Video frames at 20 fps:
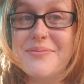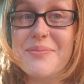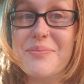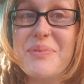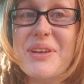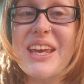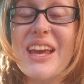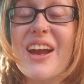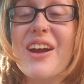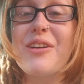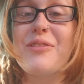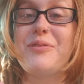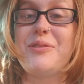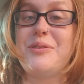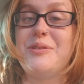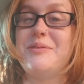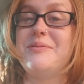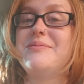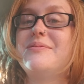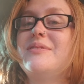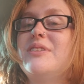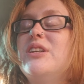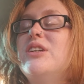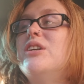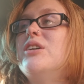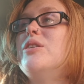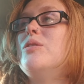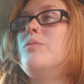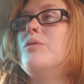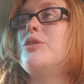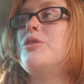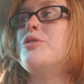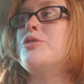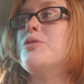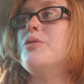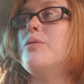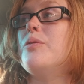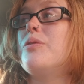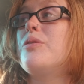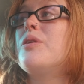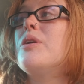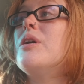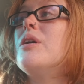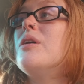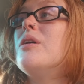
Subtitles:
Be careful with truth.